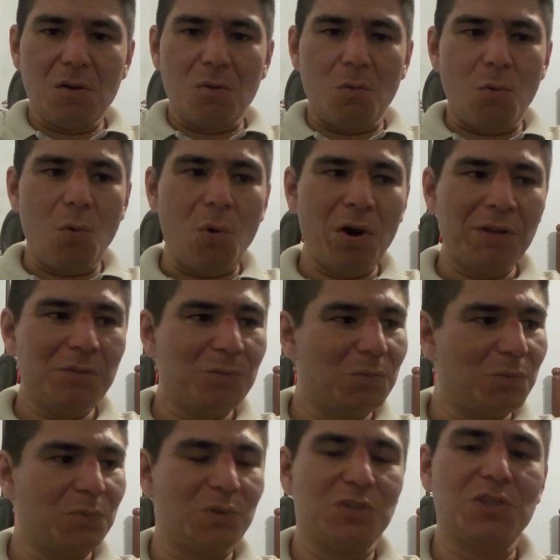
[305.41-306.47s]
what
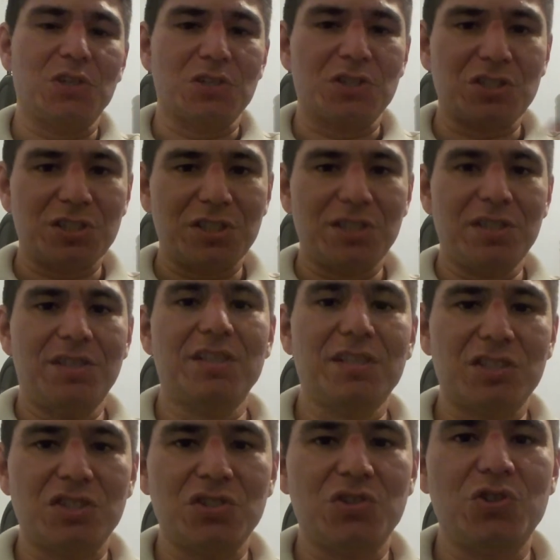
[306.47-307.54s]
does
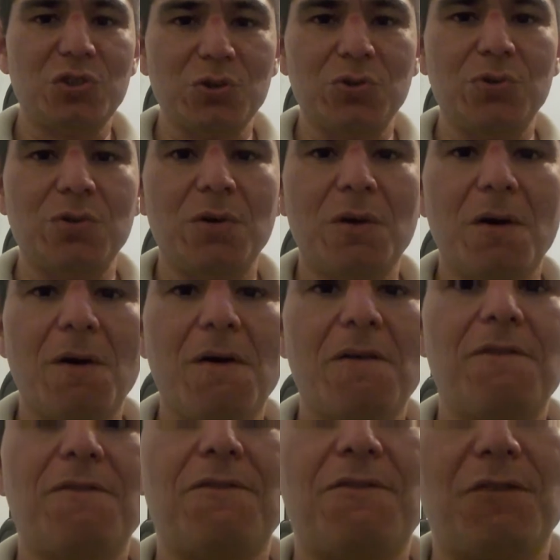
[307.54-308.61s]
this do
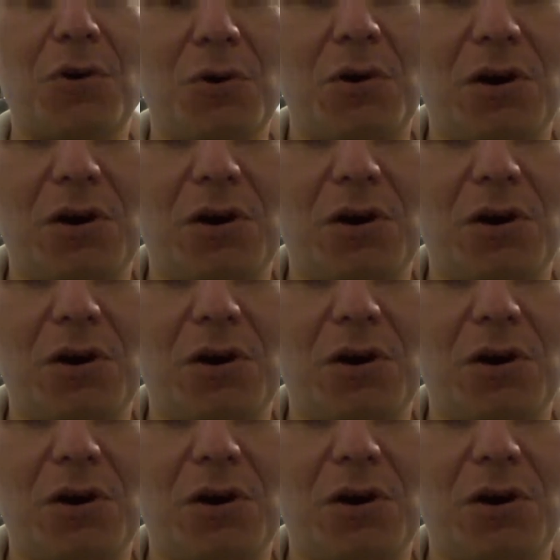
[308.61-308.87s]
for